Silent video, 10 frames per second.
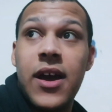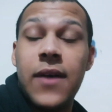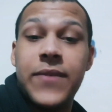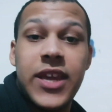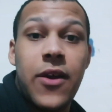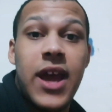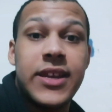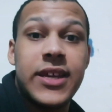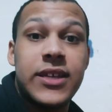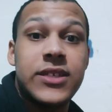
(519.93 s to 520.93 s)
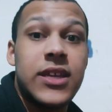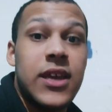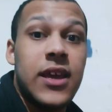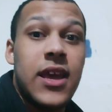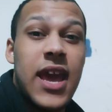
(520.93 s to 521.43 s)
video ideas
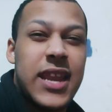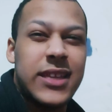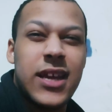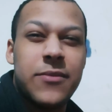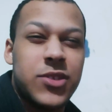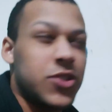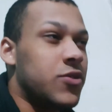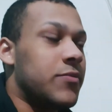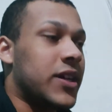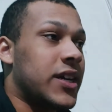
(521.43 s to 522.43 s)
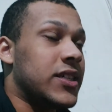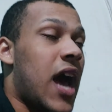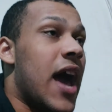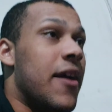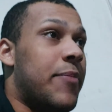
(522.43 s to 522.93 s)
anytime soon, because
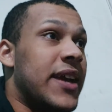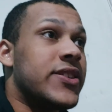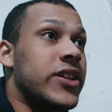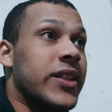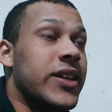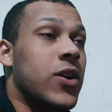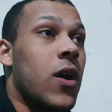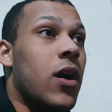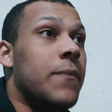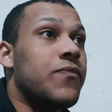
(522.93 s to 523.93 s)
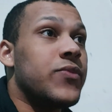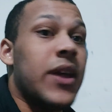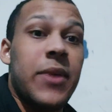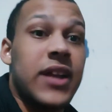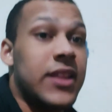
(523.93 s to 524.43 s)
I basically got,
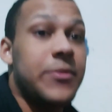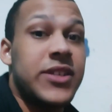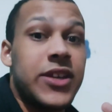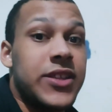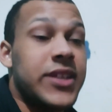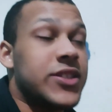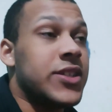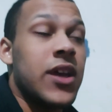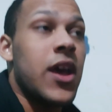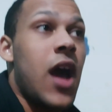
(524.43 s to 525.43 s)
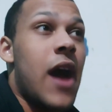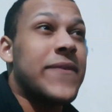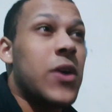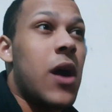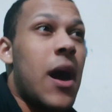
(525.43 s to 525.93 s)
let me tell you this, I've
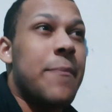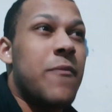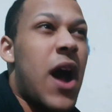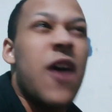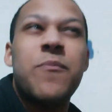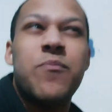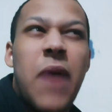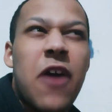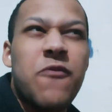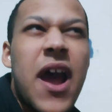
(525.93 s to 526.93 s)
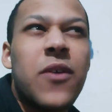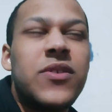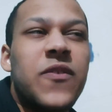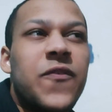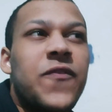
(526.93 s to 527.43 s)
got
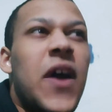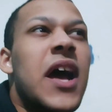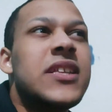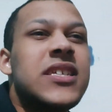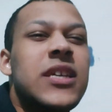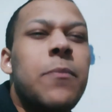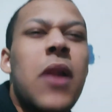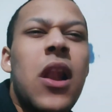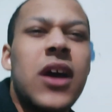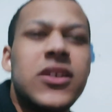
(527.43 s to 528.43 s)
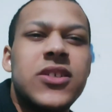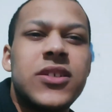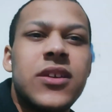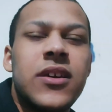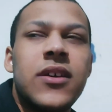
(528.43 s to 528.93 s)
around 30
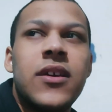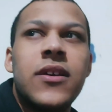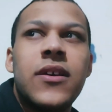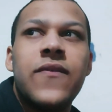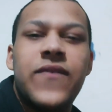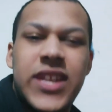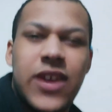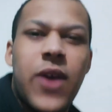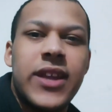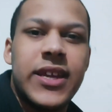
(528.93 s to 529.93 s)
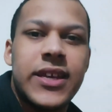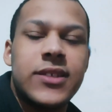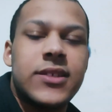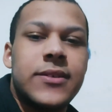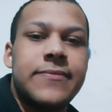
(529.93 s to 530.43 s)
plus video ideas.